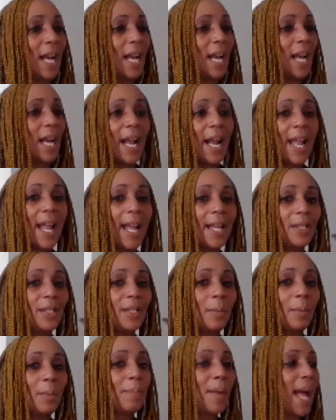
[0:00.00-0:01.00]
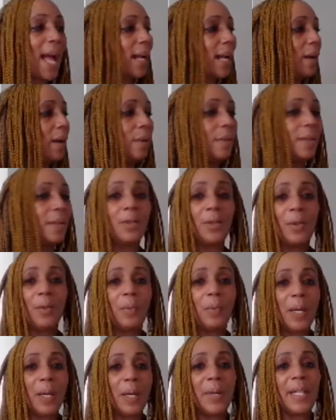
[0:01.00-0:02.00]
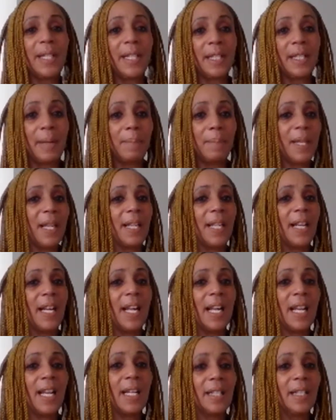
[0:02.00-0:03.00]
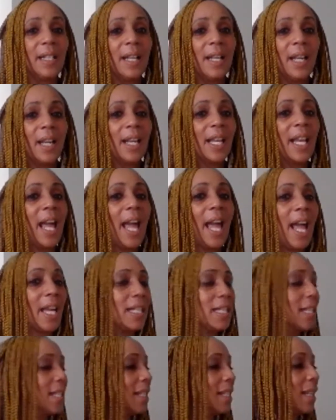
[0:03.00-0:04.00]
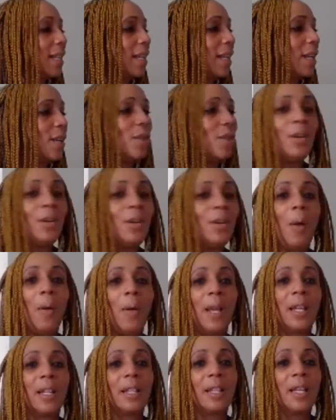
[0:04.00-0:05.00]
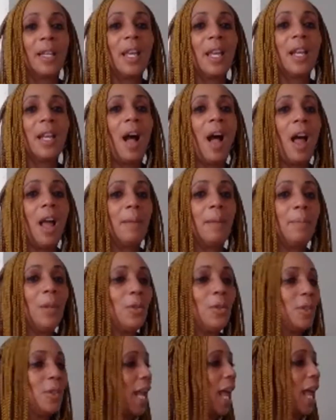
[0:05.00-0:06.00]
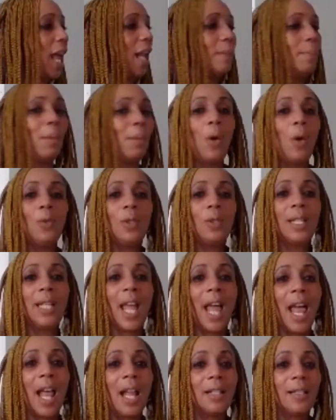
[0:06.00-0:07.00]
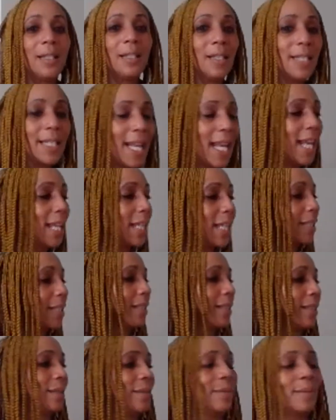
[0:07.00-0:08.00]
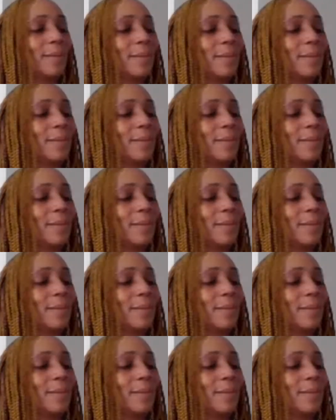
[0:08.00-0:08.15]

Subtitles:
And I had to back out. You know where we slept that night? Guess. You know it. Econ Motel, Motel 6.